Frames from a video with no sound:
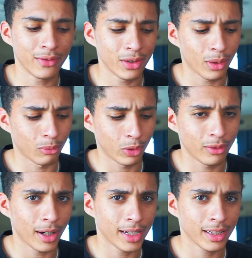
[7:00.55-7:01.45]
even though I'm
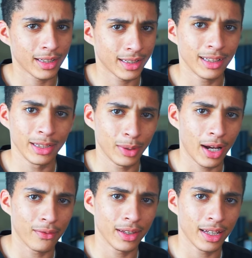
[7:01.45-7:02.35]
rewriting to still do it.
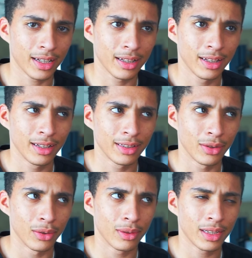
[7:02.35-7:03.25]
I feel like
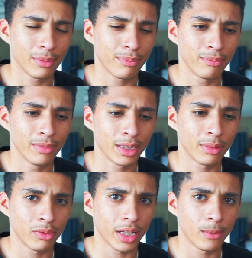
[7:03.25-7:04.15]
so this has
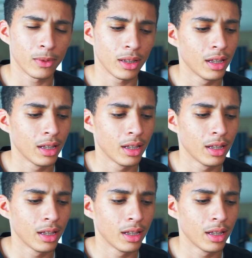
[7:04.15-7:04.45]
been really helpful.